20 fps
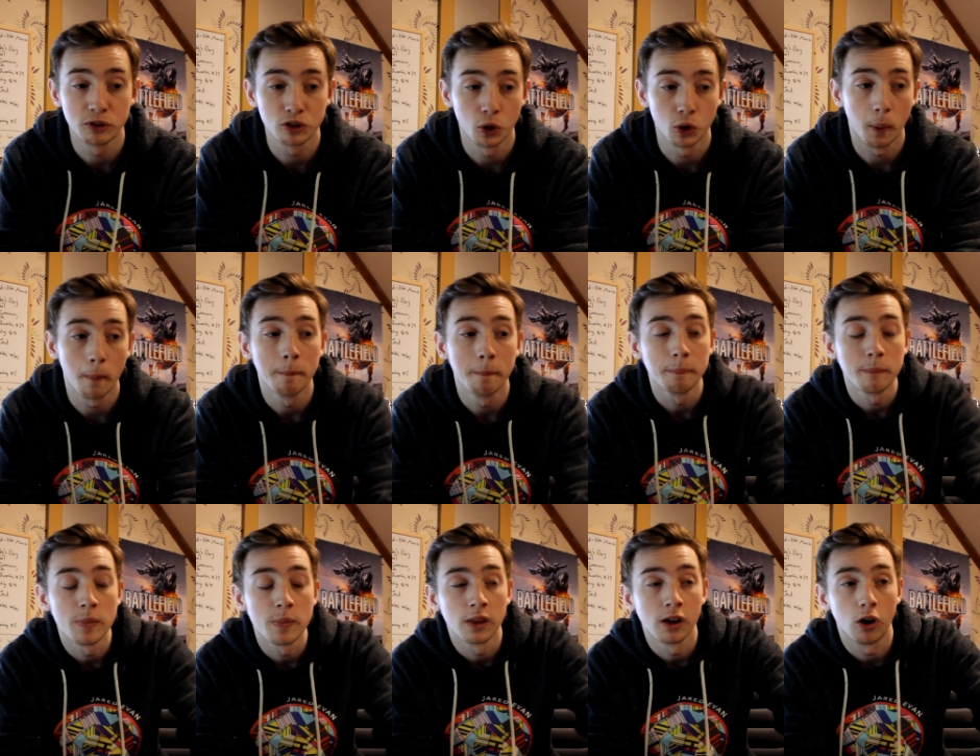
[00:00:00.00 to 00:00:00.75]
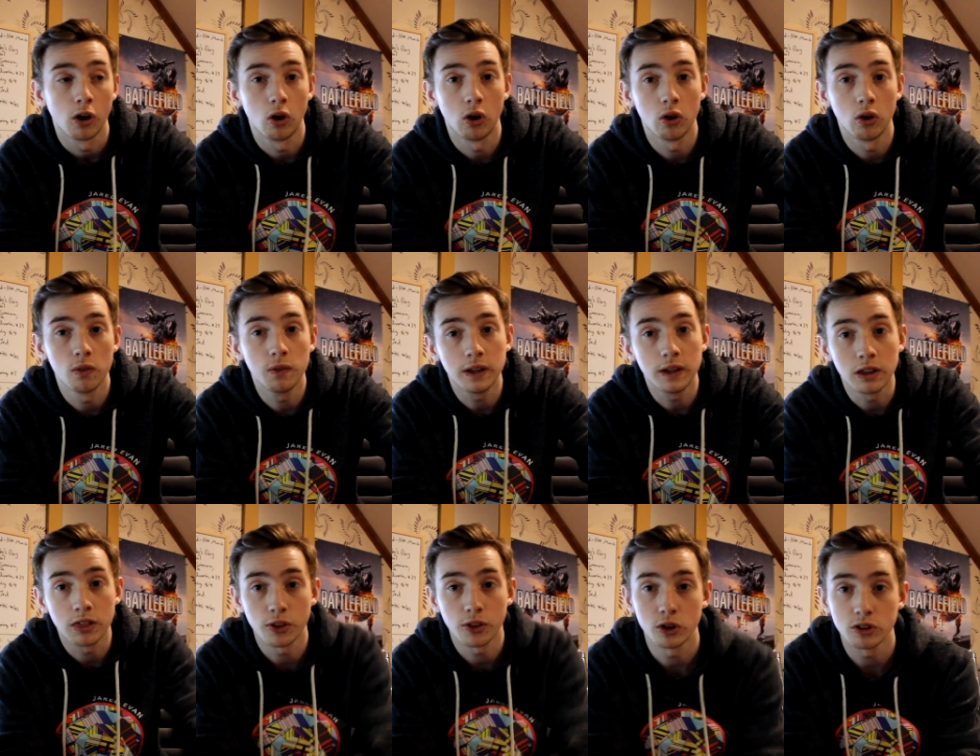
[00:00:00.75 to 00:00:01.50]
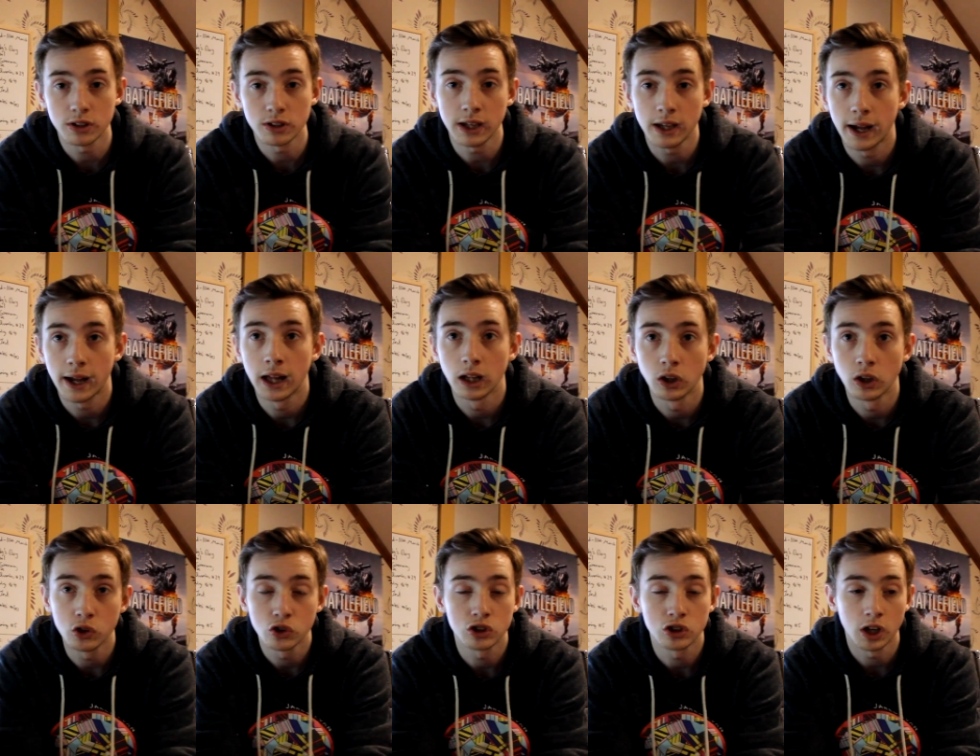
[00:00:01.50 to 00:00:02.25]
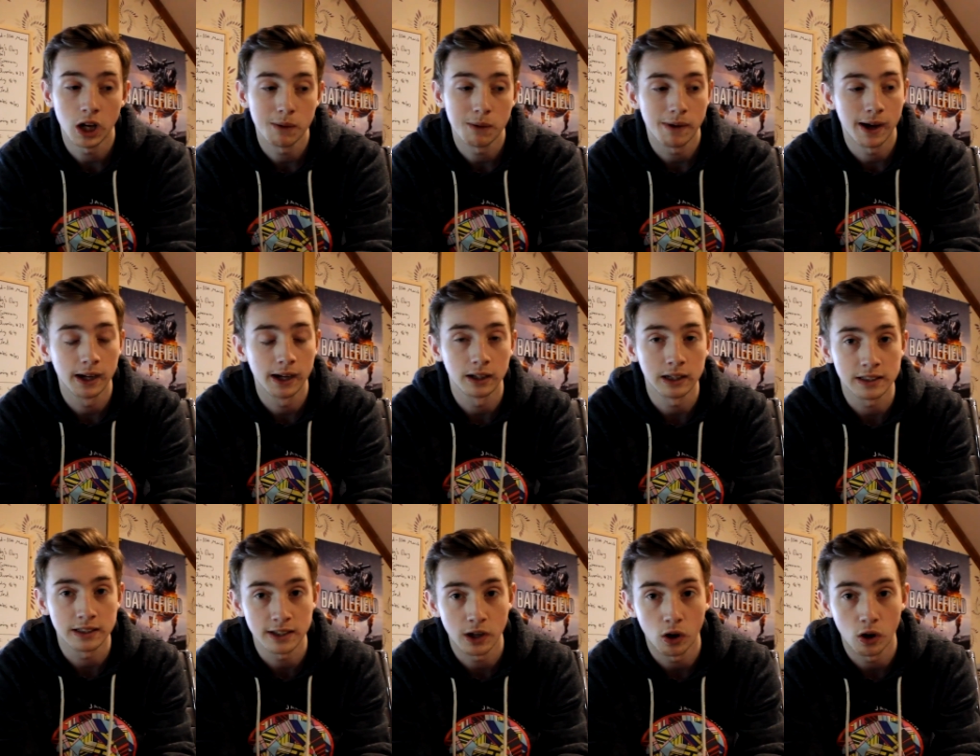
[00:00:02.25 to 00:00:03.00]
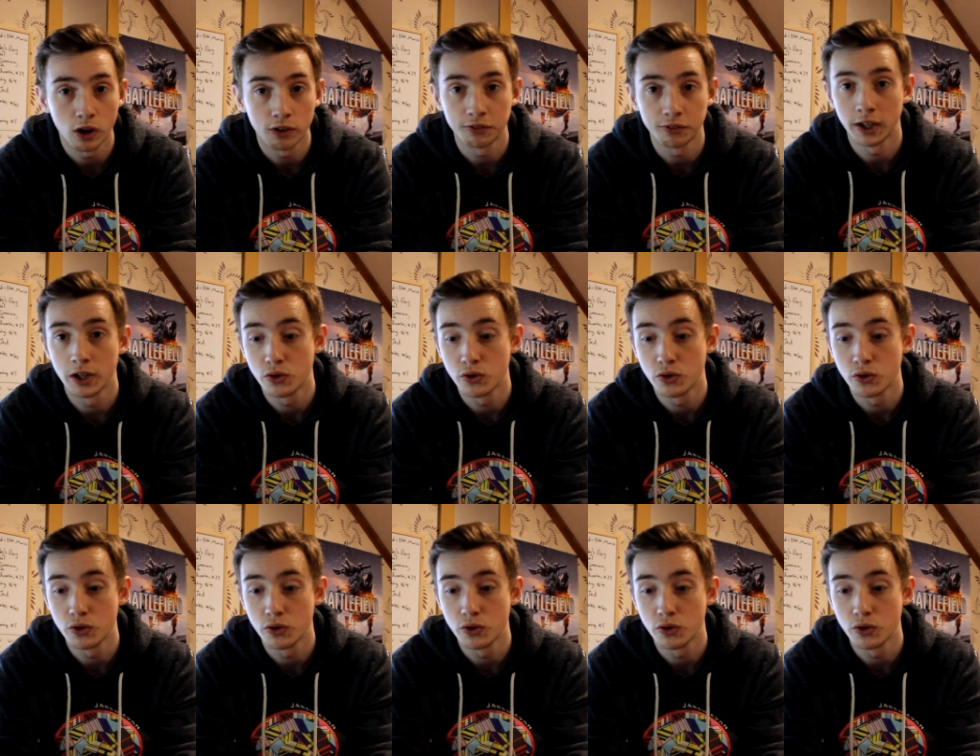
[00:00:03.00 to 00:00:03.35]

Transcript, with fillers: So on the Thursday at lunchtime I set off,